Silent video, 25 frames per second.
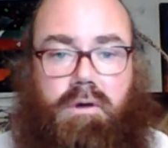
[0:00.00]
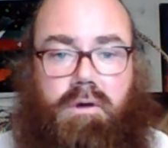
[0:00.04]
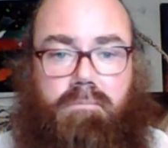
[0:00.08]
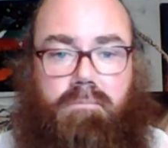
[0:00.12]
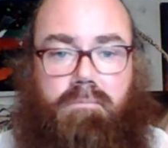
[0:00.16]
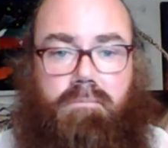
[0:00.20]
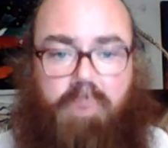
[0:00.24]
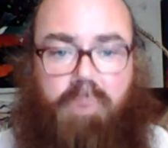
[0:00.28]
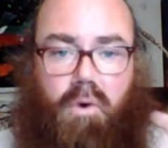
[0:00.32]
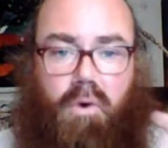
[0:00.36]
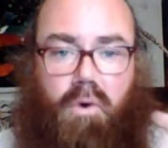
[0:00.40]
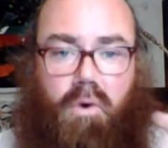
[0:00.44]

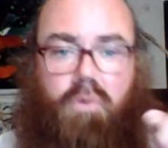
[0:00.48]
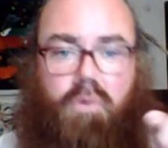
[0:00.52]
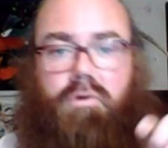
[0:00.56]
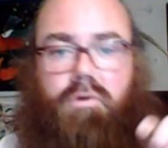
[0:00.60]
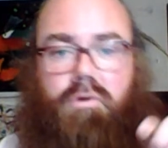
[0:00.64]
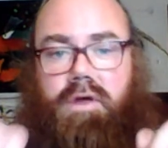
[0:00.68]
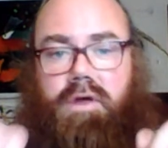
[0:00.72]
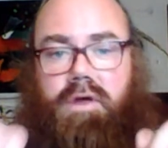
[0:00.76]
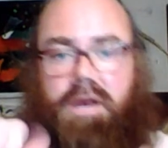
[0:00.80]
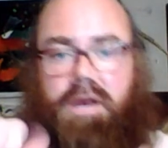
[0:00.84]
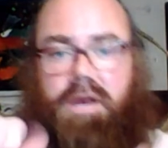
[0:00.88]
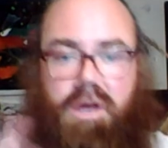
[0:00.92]
bolt
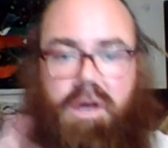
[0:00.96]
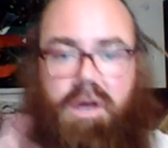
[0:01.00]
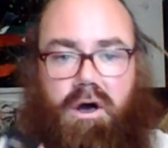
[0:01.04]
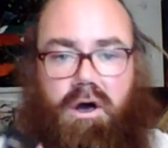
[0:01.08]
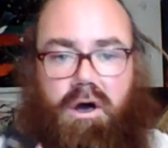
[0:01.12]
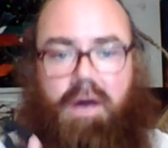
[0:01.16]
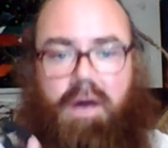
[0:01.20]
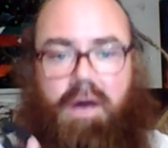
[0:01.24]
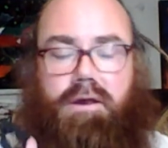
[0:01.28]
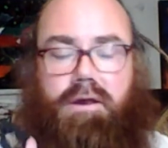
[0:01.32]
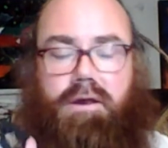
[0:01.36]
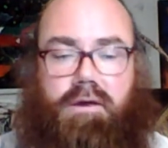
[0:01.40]
and
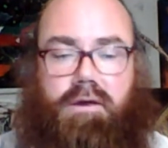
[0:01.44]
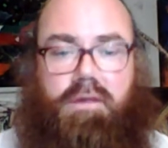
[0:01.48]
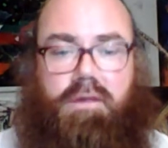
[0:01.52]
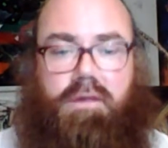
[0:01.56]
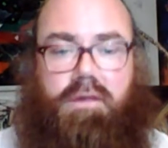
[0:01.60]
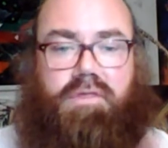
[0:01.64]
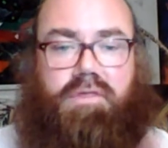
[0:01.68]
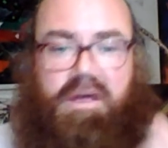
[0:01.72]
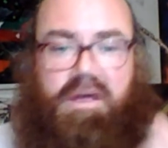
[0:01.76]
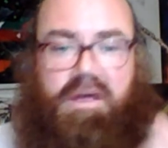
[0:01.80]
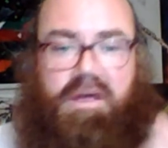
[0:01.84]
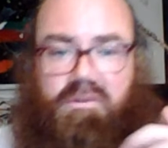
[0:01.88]
nut
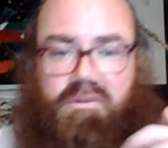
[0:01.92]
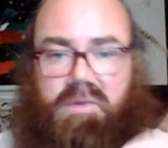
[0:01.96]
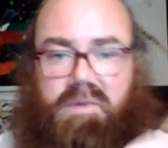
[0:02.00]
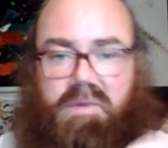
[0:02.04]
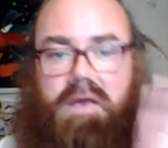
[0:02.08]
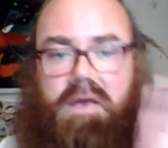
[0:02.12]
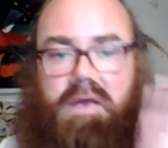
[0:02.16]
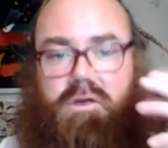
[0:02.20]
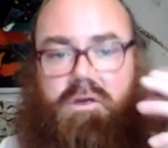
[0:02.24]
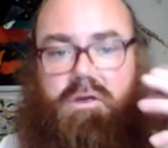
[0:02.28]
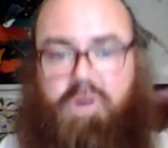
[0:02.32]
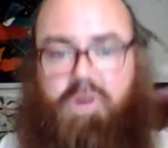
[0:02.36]
that's
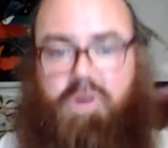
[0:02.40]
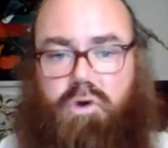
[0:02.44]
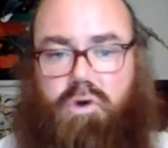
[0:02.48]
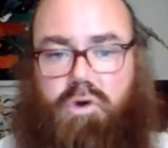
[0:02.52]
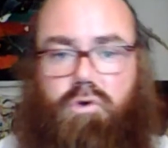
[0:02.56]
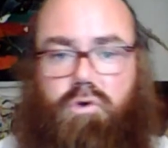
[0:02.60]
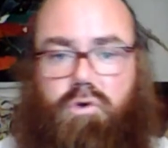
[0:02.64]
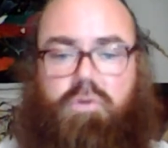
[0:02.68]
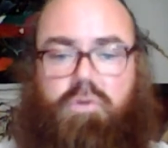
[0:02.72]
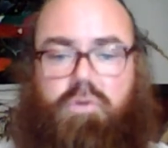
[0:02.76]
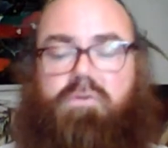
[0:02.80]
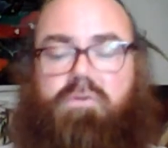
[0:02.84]
being
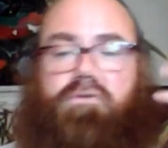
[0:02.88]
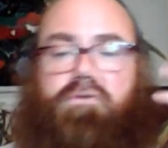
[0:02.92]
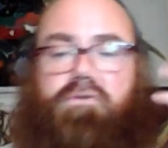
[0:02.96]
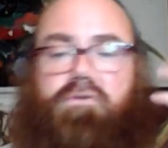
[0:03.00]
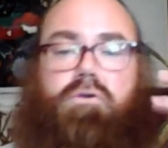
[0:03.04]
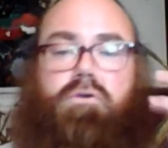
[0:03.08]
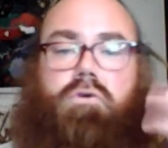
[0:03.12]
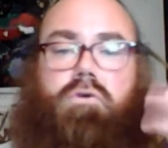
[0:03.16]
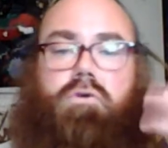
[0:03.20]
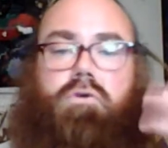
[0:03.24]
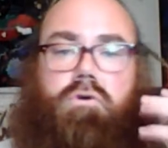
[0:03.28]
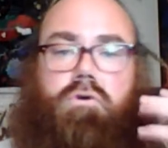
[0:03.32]
used
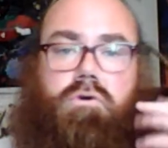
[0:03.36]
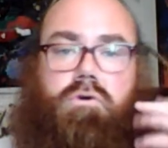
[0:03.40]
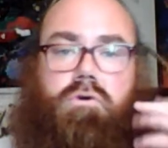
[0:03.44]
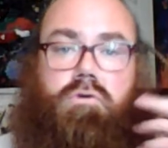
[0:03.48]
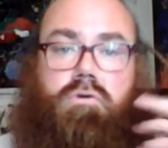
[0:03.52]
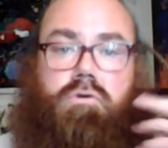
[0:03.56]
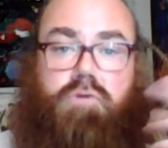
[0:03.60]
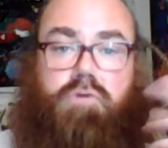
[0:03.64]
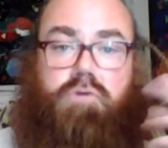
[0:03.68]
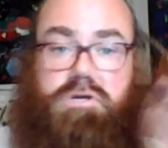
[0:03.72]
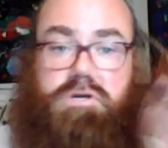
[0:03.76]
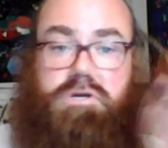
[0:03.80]
for
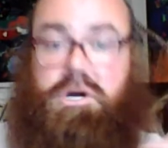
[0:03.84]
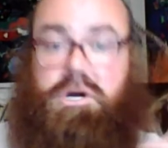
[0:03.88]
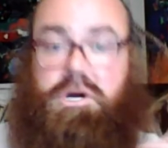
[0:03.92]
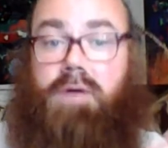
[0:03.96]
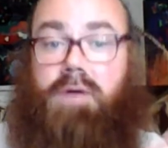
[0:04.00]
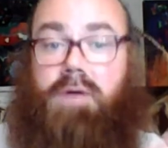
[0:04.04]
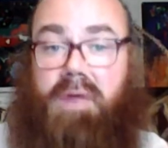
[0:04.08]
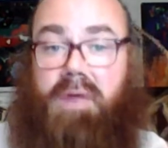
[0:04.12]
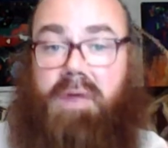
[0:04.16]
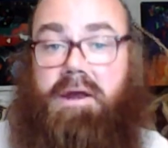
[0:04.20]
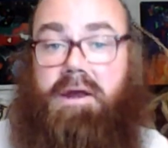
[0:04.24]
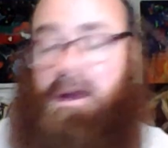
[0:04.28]
the job
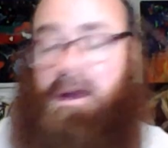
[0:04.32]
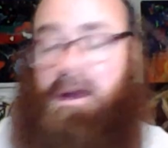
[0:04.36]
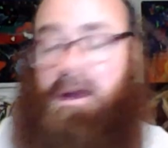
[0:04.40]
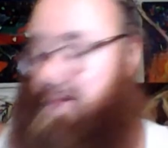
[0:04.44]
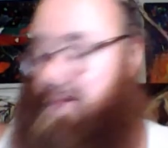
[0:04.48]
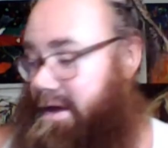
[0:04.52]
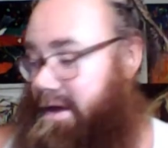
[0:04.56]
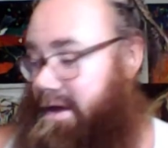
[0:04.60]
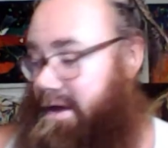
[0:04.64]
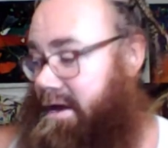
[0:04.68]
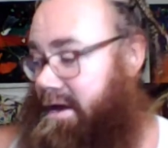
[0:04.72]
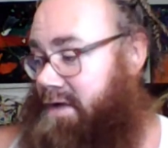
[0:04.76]
I now
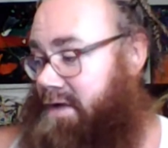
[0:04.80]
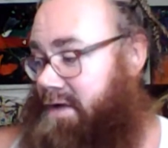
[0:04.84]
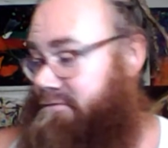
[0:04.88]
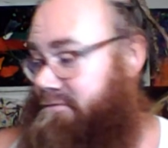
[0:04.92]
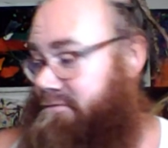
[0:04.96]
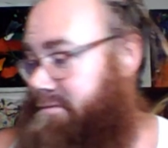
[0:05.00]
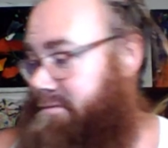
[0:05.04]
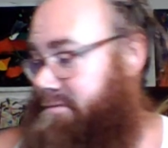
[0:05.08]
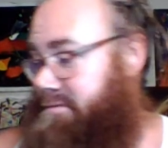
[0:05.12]
have,